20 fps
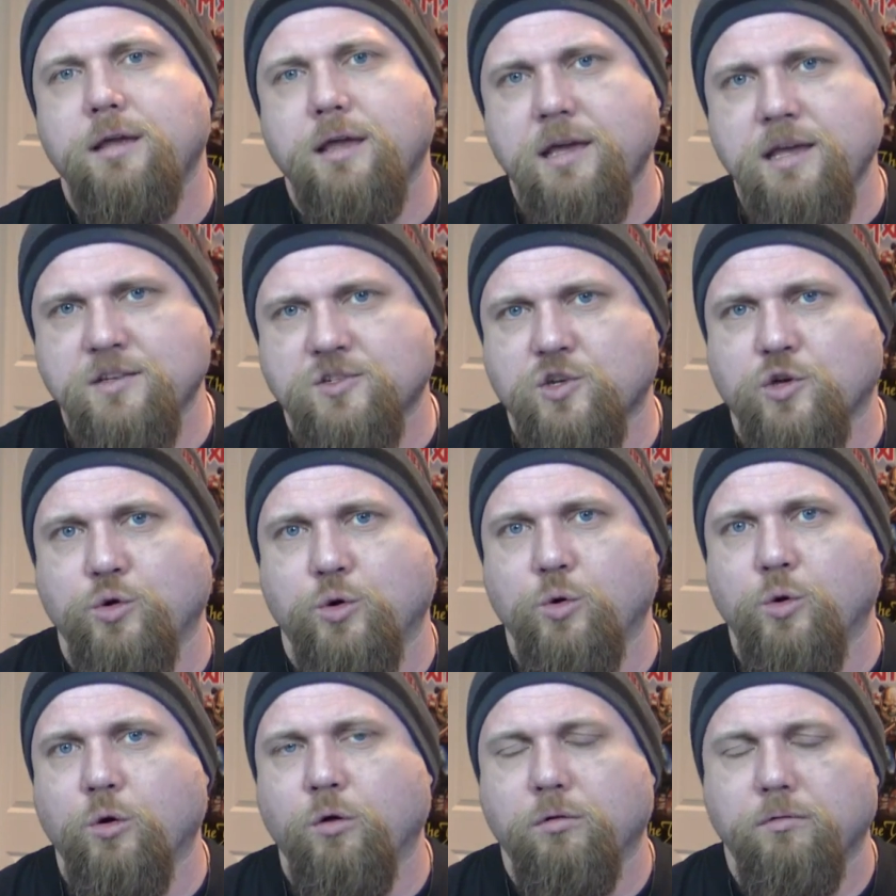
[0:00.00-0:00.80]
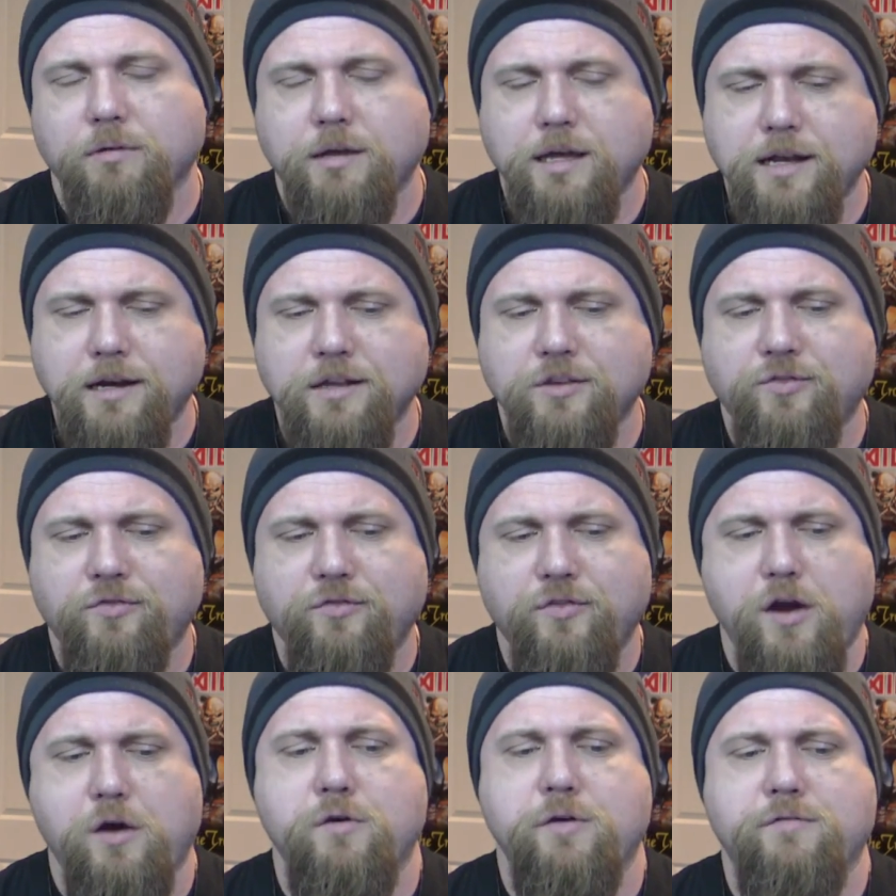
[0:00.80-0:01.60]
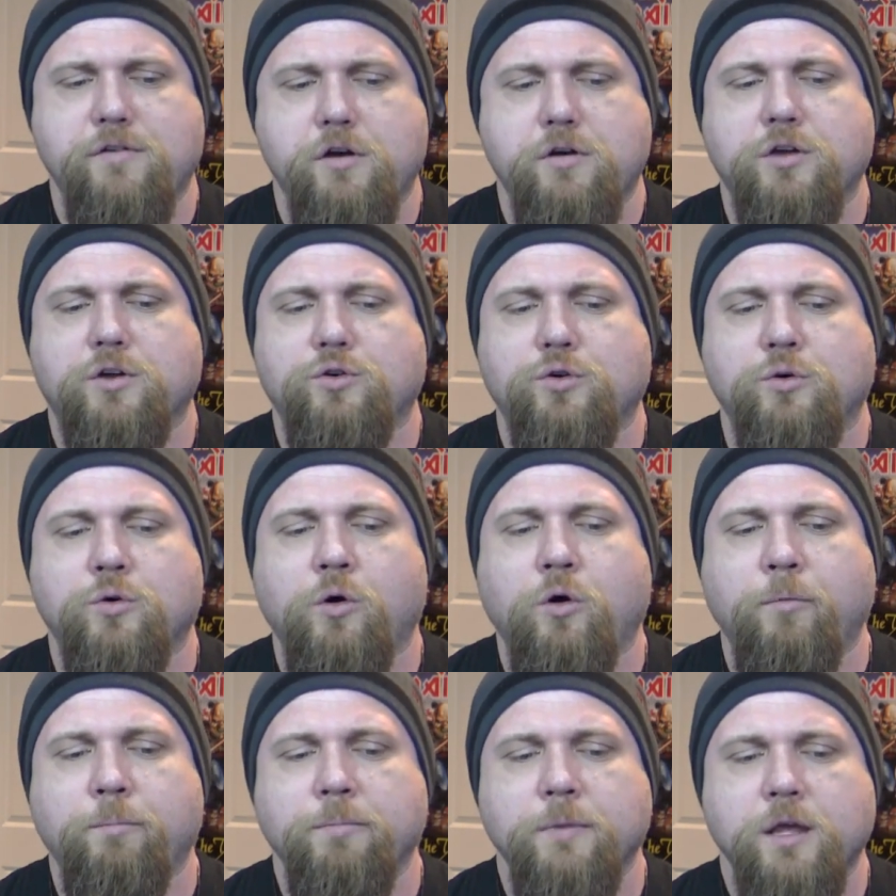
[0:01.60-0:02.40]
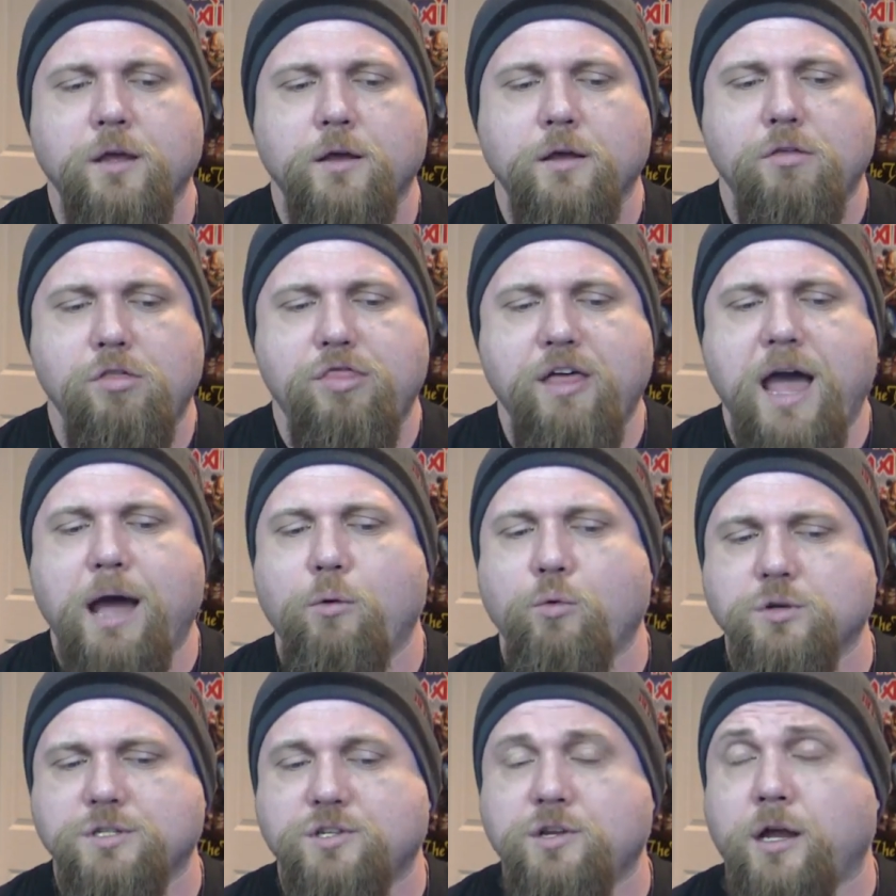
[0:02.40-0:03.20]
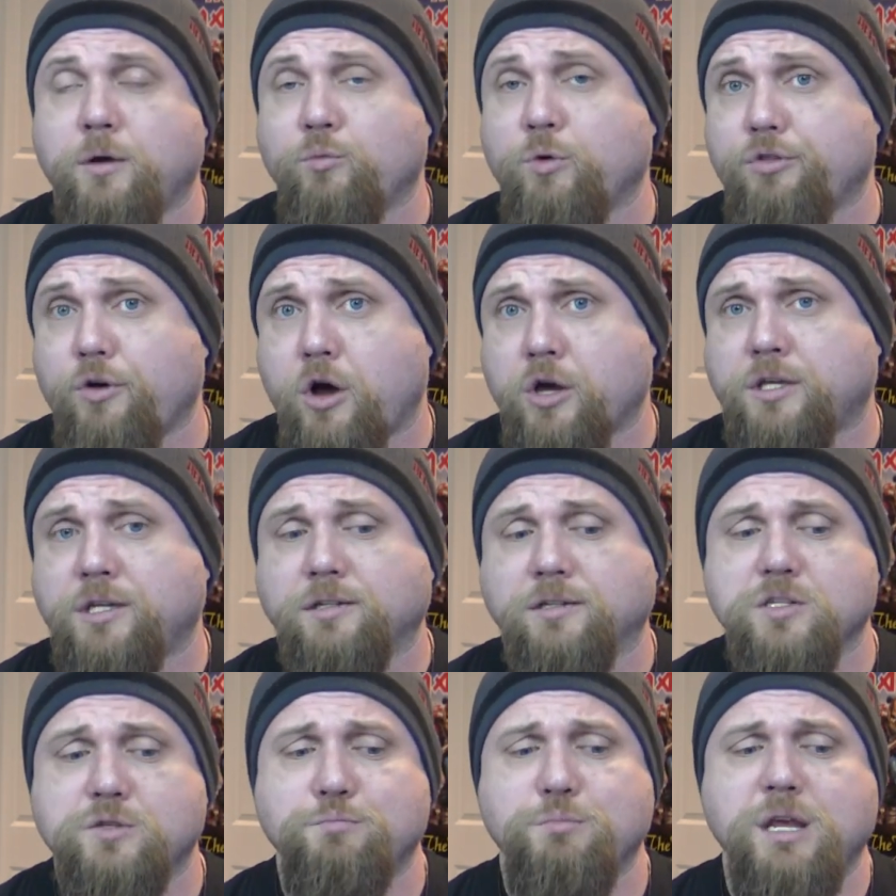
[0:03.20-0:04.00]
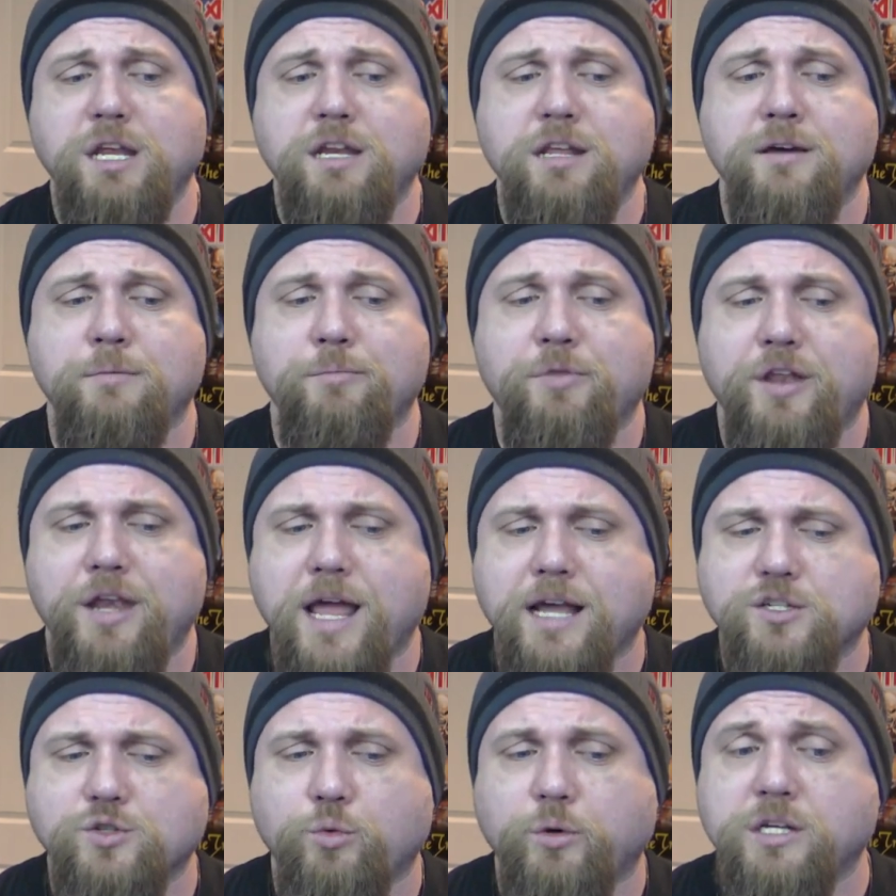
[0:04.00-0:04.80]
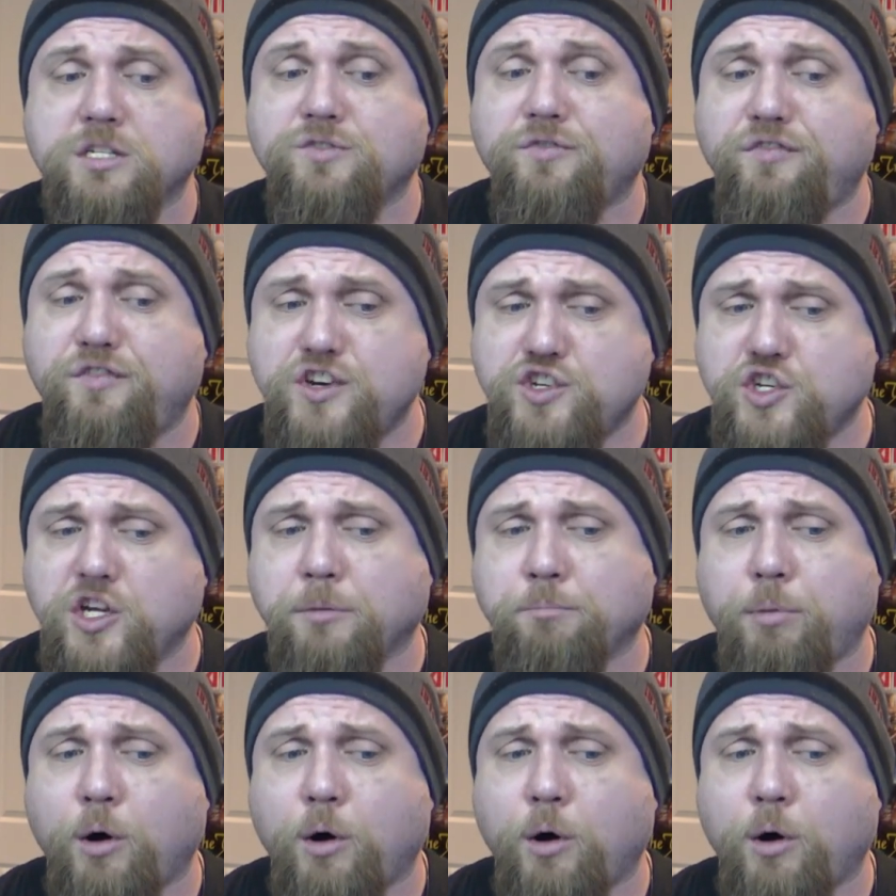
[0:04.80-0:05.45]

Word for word: is cool. It is very, very cool. That was done with Oculus Medium. The next one is Fishing